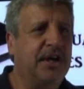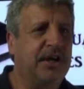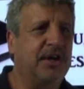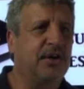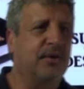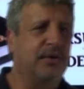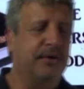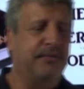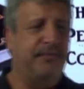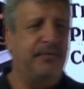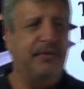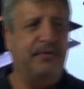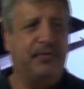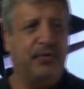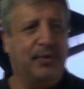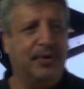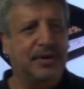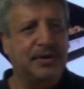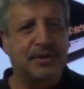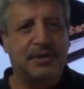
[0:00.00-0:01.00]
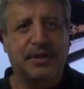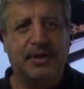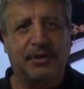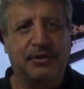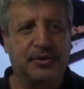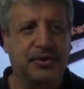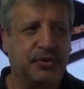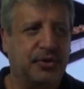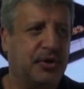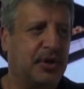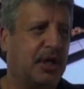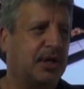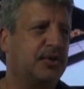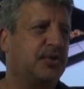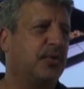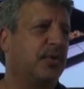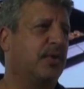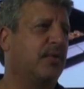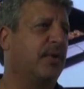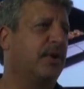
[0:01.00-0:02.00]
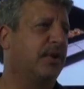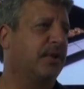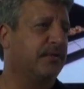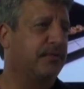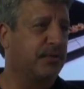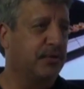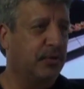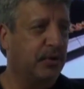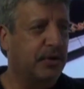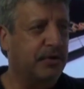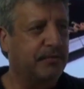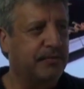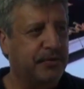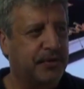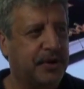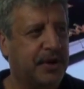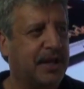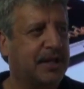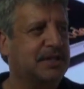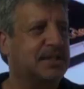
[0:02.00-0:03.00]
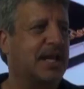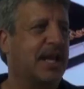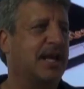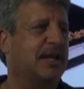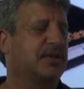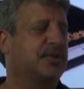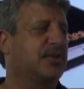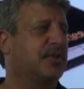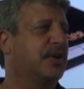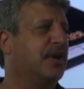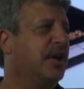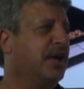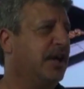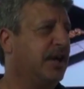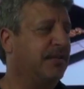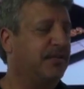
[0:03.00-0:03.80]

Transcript: you know, if you're in sales and you're not doing well, if you're looking for the next answer,